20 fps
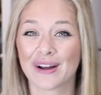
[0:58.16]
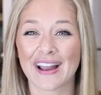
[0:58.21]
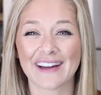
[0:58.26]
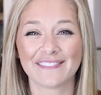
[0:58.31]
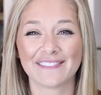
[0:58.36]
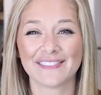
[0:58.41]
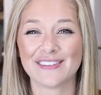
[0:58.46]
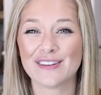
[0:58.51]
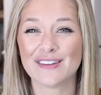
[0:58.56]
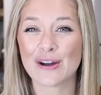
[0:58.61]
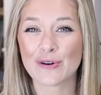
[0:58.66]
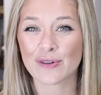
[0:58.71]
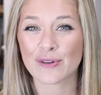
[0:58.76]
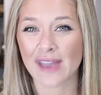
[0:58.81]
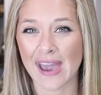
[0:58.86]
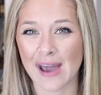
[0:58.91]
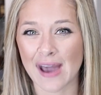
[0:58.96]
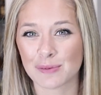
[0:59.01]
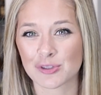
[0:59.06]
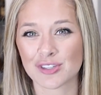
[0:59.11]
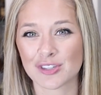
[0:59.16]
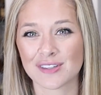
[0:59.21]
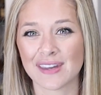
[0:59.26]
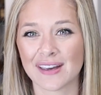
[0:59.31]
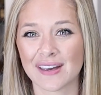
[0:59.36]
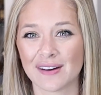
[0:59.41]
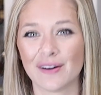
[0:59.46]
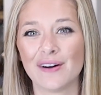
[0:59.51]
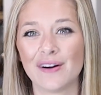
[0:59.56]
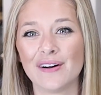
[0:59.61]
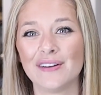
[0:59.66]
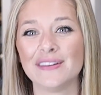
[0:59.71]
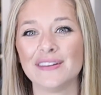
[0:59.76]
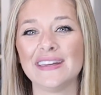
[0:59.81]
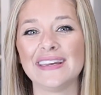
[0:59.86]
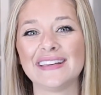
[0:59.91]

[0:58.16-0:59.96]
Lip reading: have no caption at all,